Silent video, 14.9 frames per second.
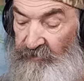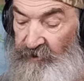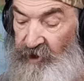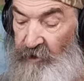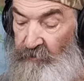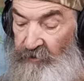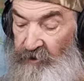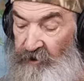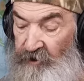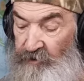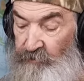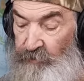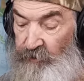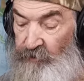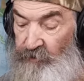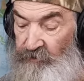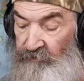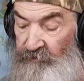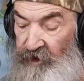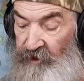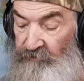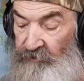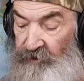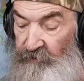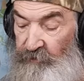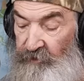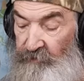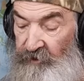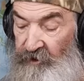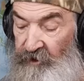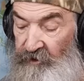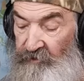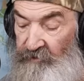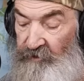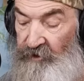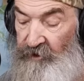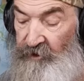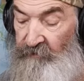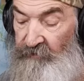Timothy is proved faithful because